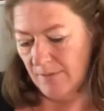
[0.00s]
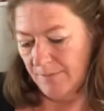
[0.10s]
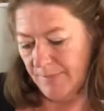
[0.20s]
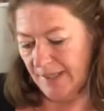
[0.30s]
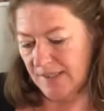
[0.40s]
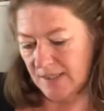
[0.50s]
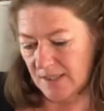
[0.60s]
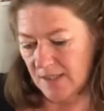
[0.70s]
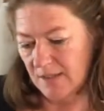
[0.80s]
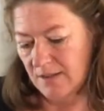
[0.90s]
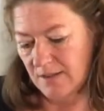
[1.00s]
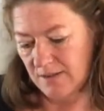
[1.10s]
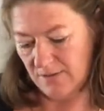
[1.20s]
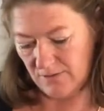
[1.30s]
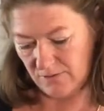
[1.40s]
But
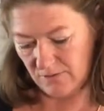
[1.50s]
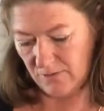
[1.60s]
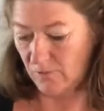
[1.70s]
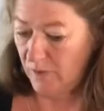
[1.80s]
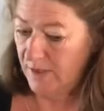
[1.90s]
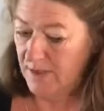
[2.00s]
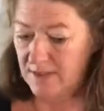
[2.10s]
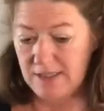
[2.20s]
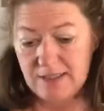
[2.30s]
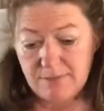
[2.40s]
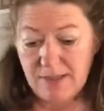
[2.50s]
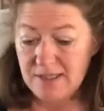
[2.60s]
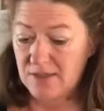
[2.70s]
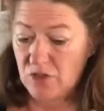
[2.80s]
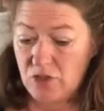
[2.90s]
once needs
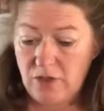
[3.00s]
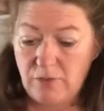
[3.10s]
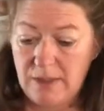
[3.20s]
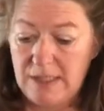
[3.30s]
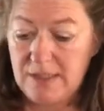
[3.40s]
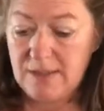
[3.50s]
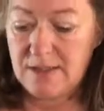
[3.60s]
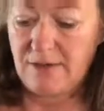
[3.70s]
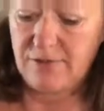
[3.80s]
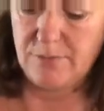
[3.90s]
must, you know, we need stuff to